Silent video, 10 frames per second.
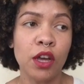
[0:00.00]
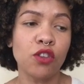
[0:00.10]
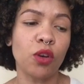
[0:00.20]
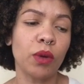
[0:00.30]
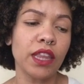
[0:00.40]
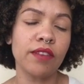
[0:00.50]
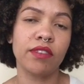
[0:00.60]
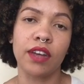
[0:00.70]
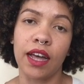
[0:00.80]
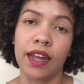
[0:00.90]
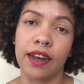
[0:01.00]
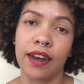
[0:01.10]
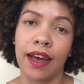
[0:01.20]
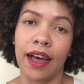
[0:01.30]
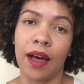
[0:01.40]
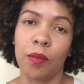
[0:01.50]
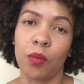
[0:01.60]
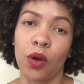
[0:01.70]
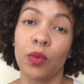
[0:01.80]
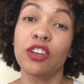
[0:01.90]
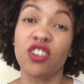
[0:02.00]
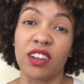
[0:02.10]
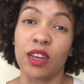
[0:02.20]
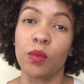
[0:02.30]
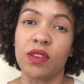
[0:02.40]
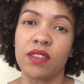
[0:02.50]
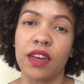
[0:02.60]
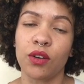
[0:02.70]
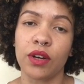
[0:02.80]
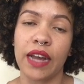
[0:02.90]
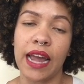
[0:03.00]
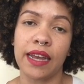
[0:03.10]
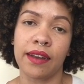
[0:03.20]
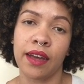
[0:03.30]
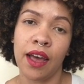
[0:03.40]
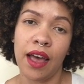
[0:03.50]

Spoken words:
So what they've done originally was they created